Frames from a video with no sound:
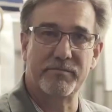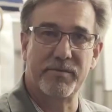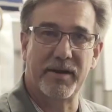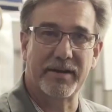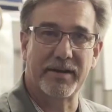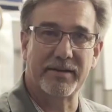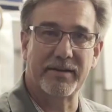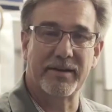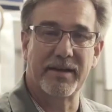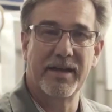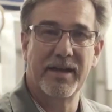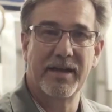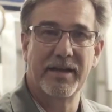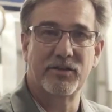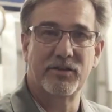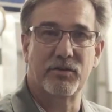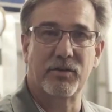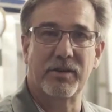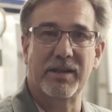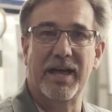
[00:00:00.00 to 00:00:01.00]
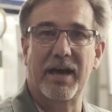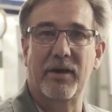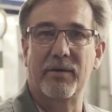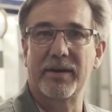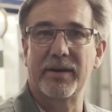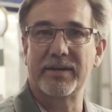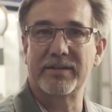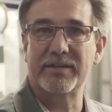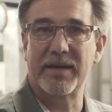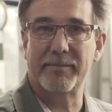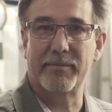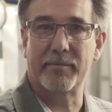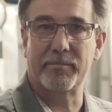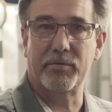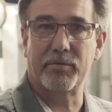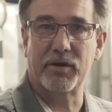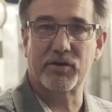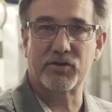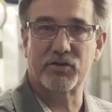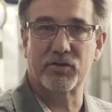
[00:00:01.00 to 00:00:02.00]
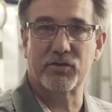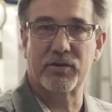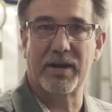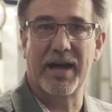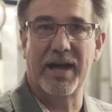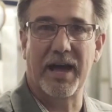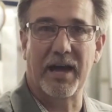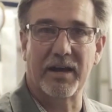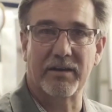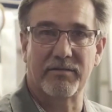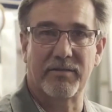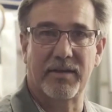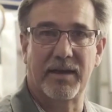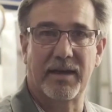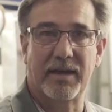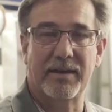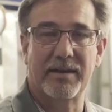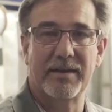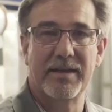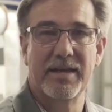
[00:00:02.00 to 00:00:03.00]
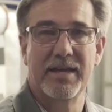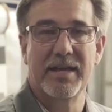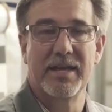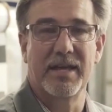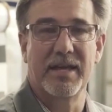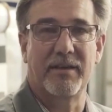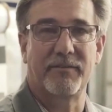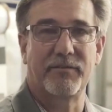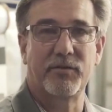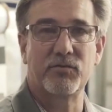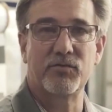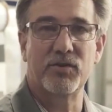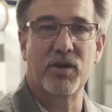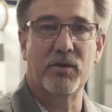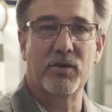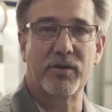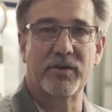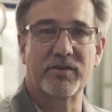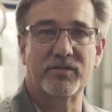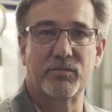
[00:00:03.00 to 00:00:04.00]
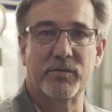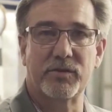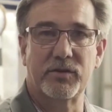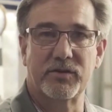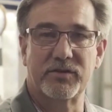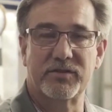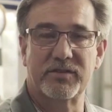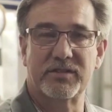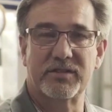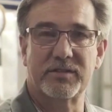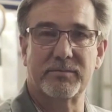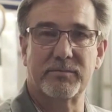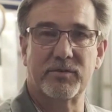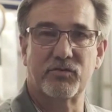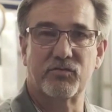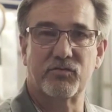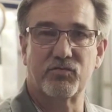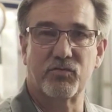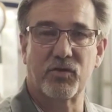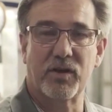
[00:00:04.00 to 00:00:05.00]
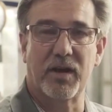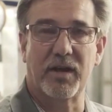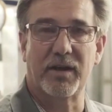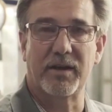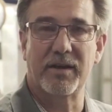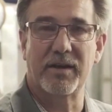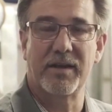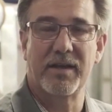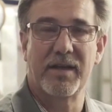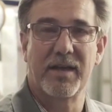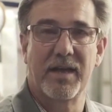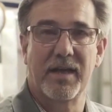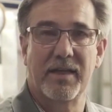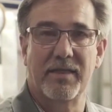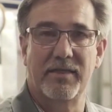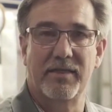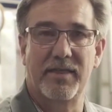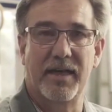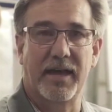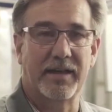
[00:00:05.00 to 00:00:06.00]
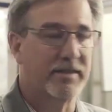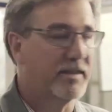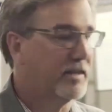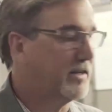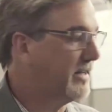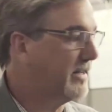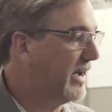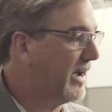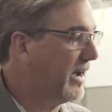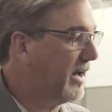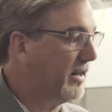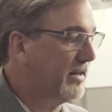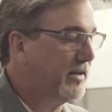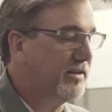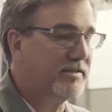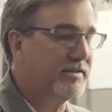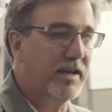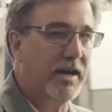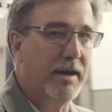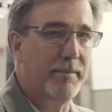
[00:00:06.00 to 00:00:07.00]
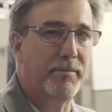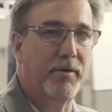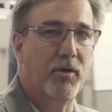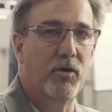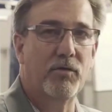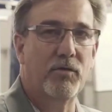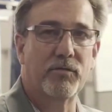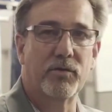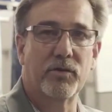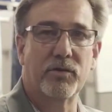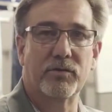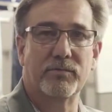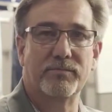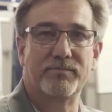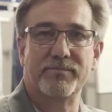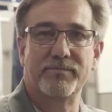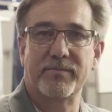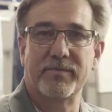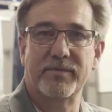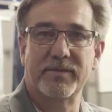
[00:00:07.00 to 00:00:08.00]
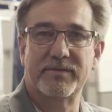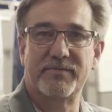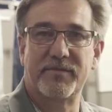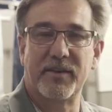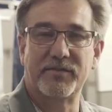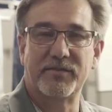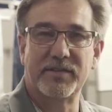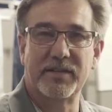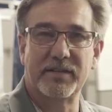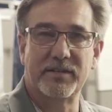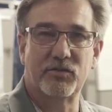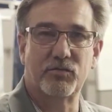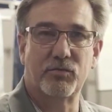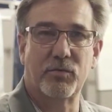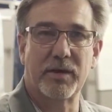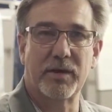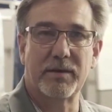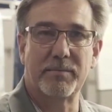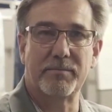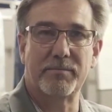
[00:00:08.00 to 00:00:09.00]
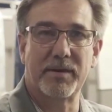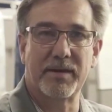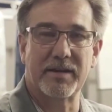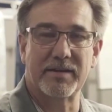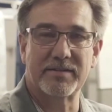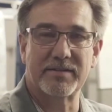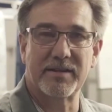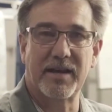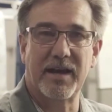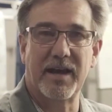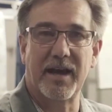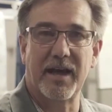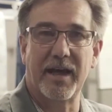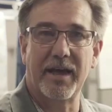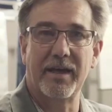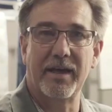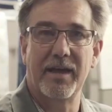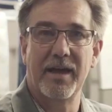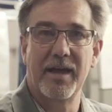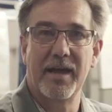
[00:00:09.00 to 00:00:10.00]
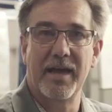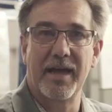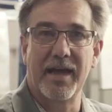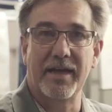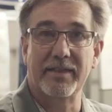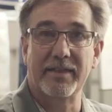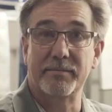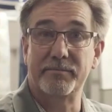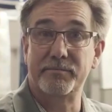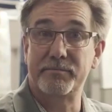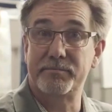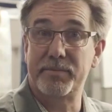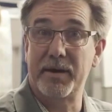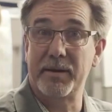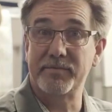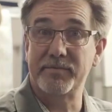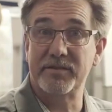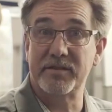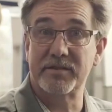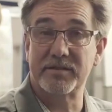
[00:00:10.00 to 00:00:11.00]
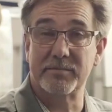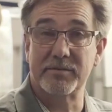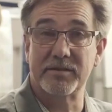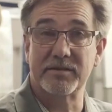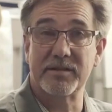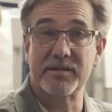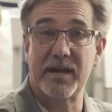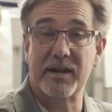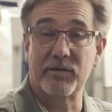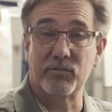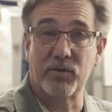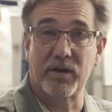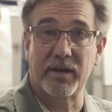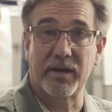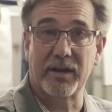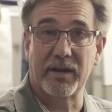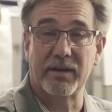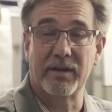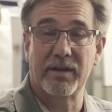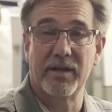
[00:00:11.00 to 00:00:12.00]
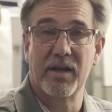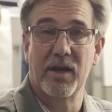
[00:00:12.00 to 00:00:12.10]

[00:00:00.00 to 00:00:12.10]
button to allow any type of pressure out of that. If you notice when your system is run that the dial is up over 15 to 20 psi and the pump system is not running,